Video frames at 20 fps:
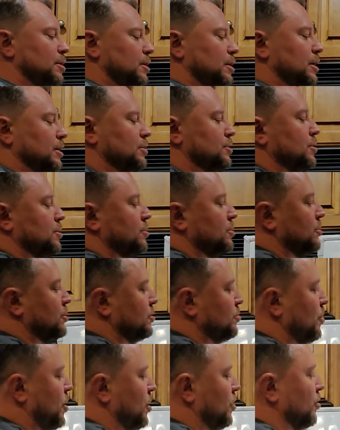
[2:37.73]
It's just a
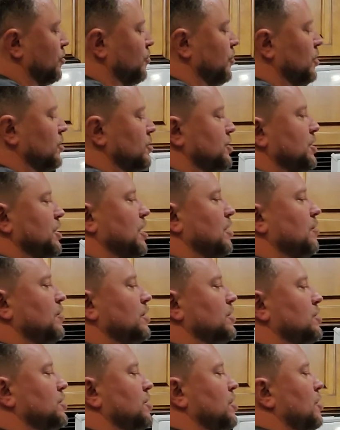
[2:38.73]
smaller version of
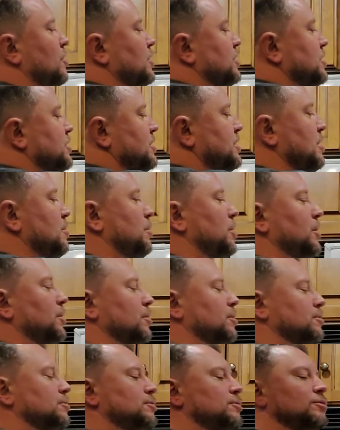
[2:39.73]
it, so it's
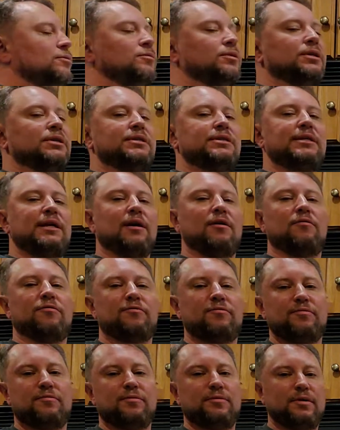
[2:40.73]
similar to
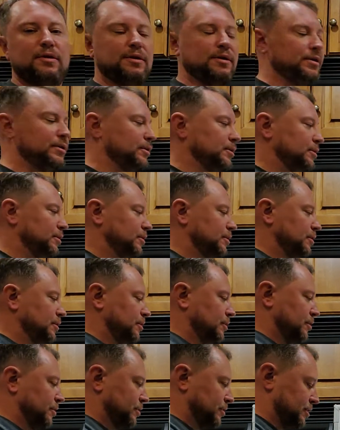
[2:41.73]
itself,
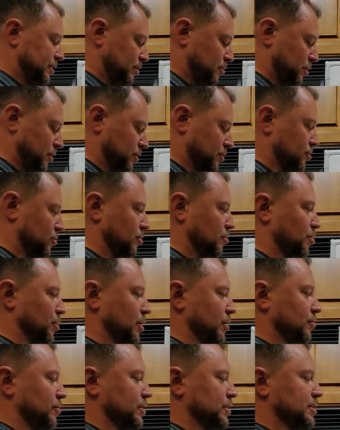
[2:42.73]
similar to a
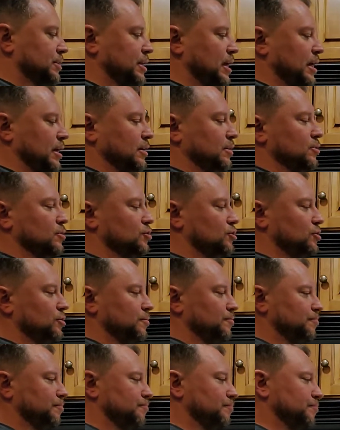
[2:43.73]
previous stage.
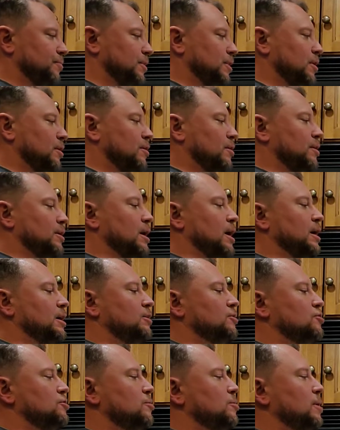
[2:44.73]
Okay,
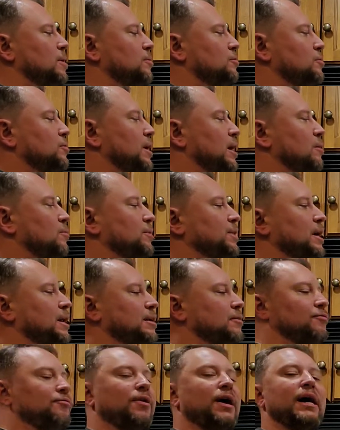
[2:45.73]
you should be able to do that with
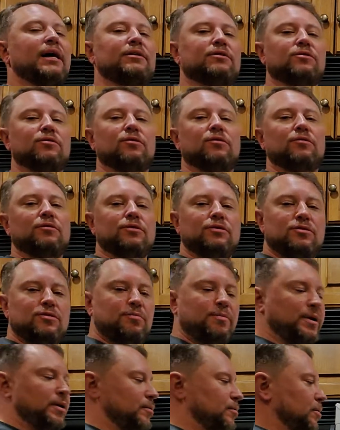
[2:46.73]
any fractal. You
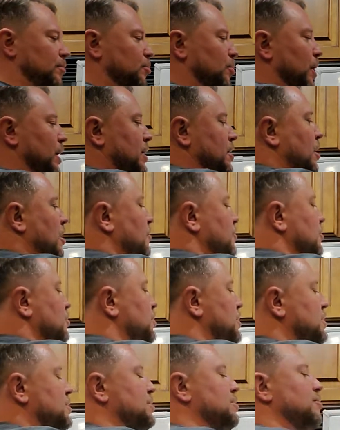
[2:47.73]
should be able to break off a
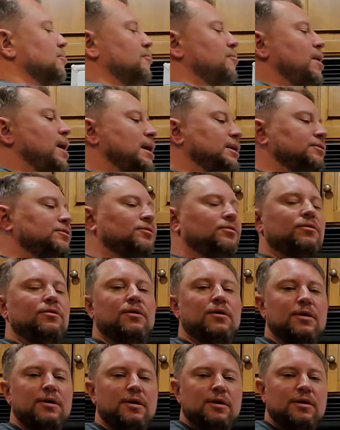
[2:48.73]
piece of the fractal,
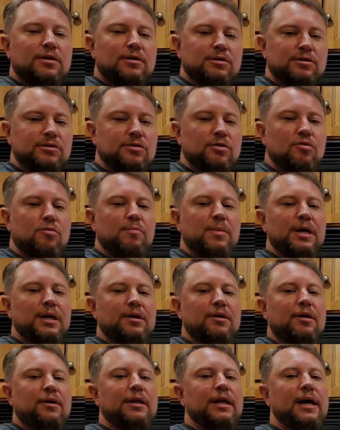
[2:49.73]
zoom in
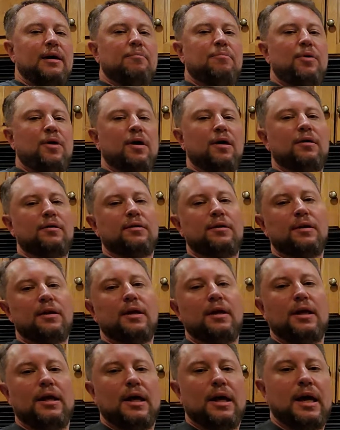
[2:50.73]
on that part,
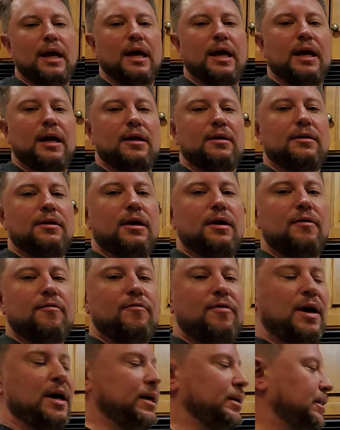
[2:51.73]
and
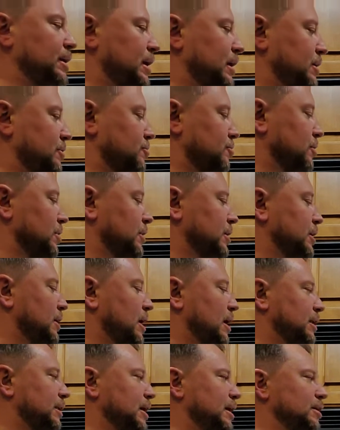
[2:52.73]
find that it's really
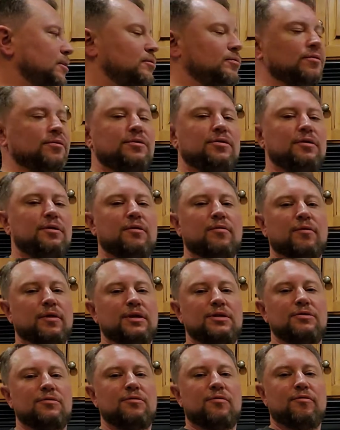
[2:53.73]
identical to the
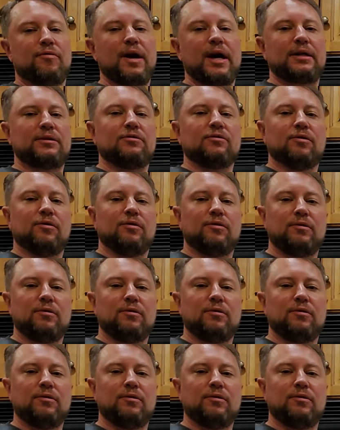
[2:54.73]
original fractal.